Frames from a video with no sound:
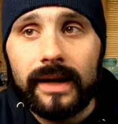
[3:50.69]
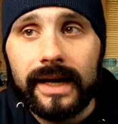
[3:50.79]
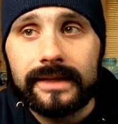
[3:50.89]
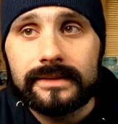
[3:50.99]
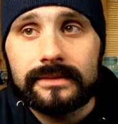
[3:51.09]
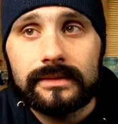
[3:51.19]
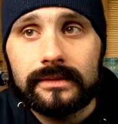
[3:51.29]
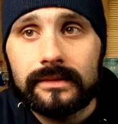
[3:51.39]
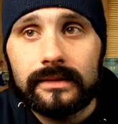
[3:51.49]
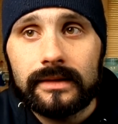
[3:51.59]
And
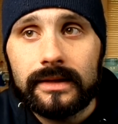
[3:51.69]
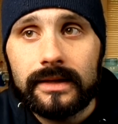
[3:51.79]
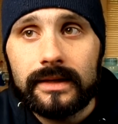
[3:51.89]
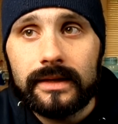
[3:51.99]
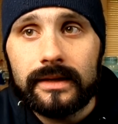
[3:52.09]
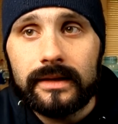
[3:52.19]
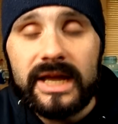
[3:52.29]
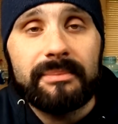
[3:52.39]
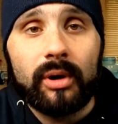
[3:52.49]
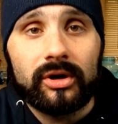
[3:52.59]
he
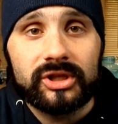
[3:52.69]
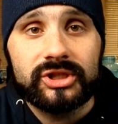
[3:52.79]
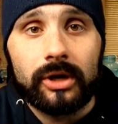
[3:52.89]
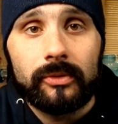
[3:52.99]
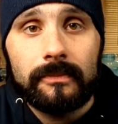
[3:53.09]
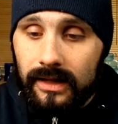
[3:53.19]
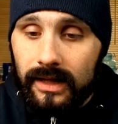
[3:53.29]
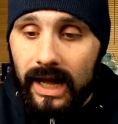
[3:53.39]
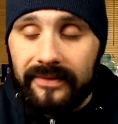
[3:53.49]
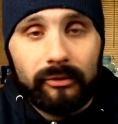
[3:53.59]
put on a show.
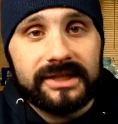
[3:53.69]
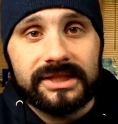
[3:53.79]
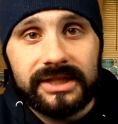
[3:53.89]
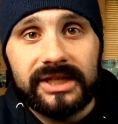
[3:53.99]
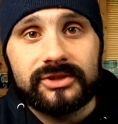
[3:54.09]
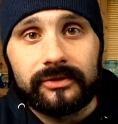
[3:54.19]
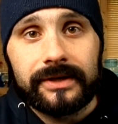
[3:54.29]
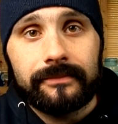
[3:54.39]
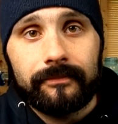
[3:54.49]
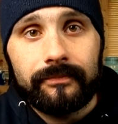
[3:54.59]
And the rest is history.
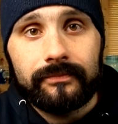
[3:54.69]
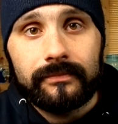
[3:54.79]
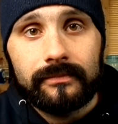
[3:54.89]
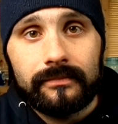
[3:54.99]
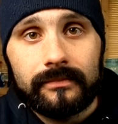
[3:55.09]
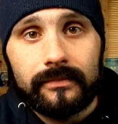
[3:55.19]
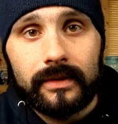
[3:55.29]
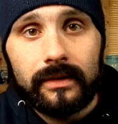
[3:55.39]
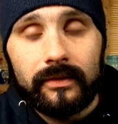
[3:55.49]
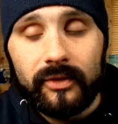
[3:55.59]

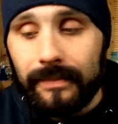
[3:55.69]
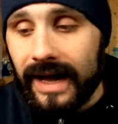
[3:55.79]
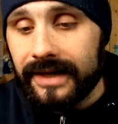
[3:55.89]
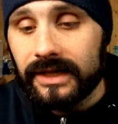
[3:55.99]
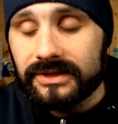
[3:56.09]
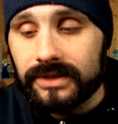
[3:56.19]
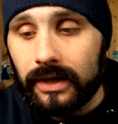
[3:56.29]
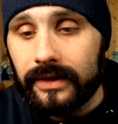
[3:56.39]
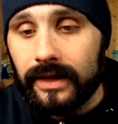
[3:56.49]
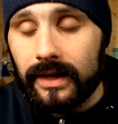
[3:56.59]
The man has
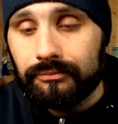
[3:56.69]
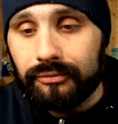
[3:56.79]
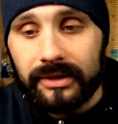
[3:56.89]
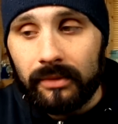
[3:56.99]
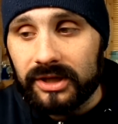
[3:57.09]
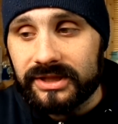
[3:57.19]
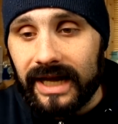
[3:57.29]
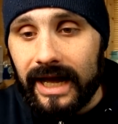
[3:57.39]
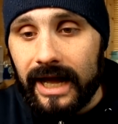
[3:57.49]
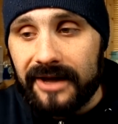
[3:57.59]
done pretty much
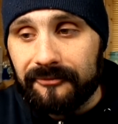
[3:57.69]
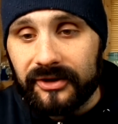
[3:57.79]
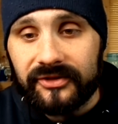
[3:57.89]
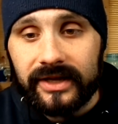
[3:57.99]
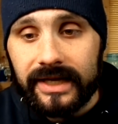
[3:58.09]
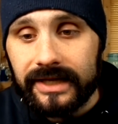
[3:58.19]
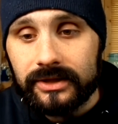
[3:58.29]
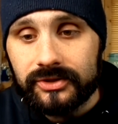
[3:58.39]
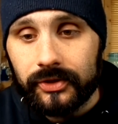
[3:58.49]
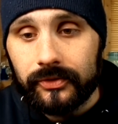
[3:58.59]
everything he can
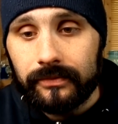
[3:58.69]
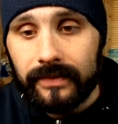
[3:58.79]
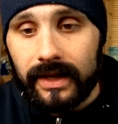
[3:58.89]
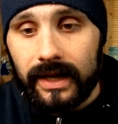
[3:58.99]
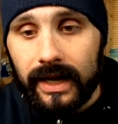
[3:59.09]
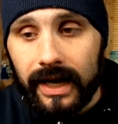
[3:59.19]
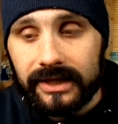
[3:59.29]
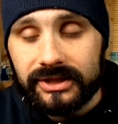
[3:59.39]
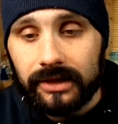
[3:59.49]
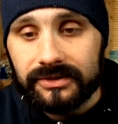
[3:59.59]
do at
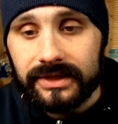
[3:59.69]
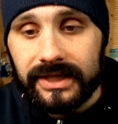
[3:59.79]
Chelsea.